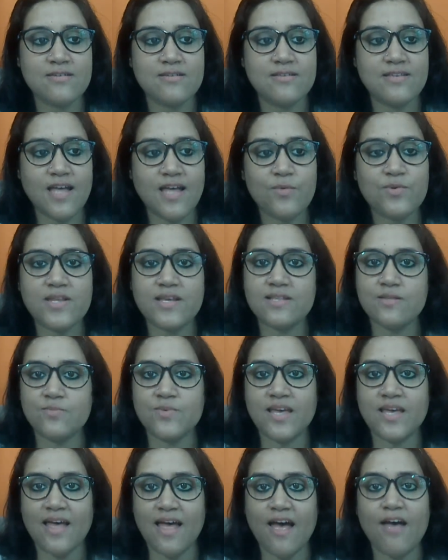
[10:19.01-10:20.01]
Nowadays
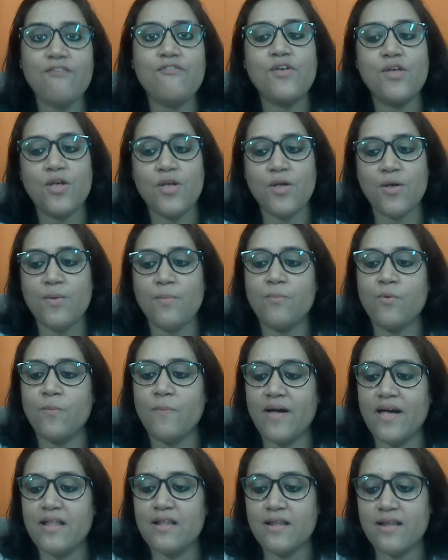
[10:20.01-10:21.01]
we have
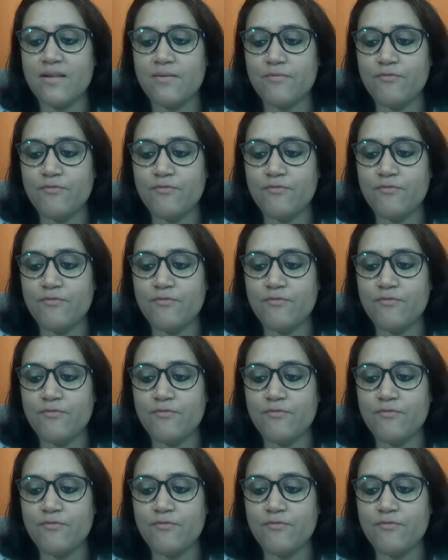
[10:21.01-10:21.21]
mobile